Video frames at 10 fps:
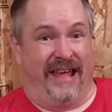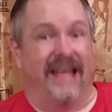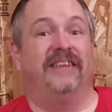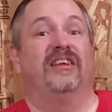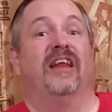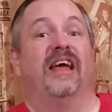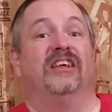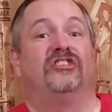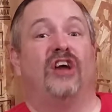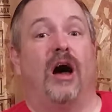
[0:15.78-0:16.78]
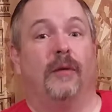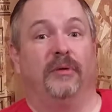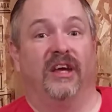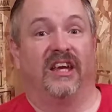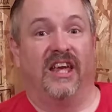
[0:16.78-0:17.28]
And today's
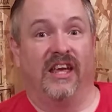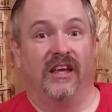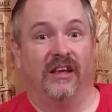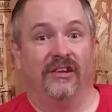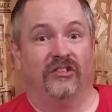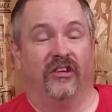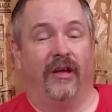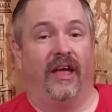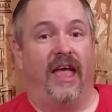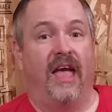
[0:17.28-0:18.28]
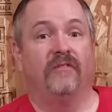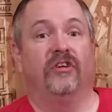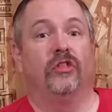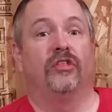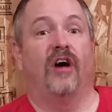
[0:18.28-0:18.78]
topic is
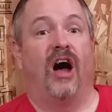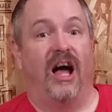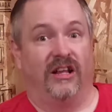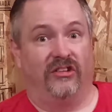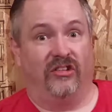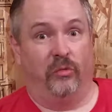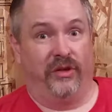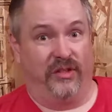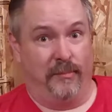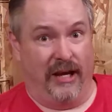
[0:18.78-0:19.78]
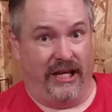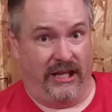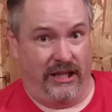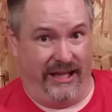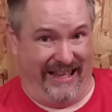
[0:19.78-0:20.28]
heavy thoughts with
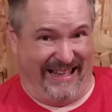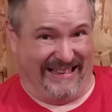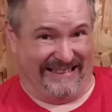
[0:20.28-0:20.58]
Mikey.